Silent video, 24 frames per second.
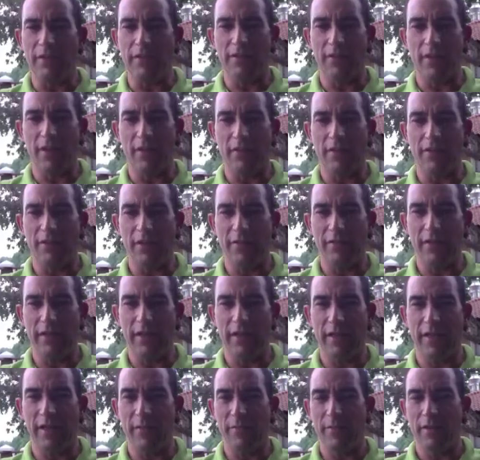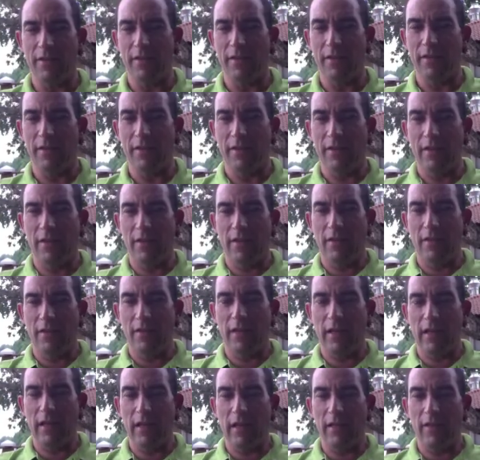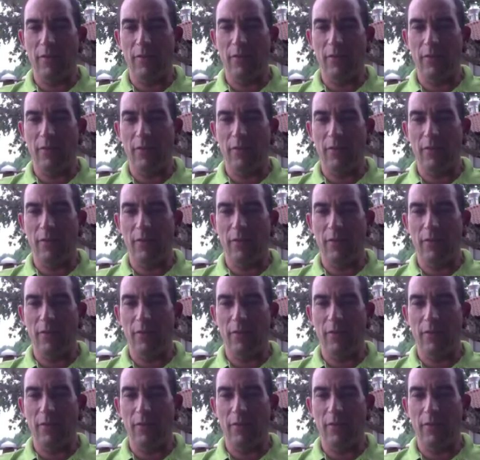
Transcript: starts 7 AM. We're